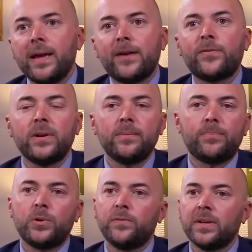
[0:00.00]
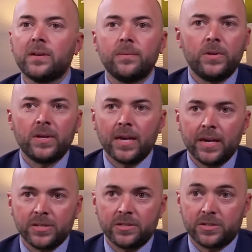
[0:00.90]
ever-improving
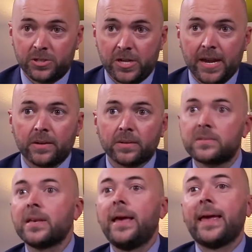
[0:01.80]
communications channels